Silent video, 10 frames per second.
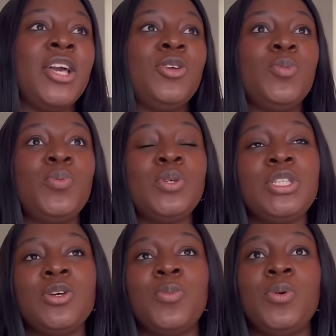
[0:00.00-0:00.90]
You put
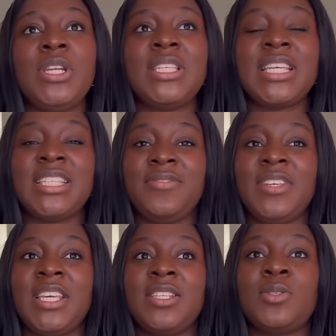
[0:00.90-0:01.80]
your police
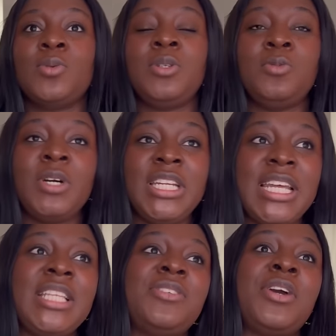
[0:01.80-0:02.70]
certificate. So the one in
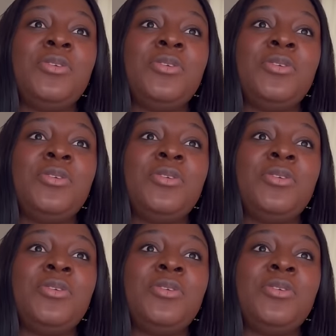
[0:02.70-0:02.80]
Nigeria,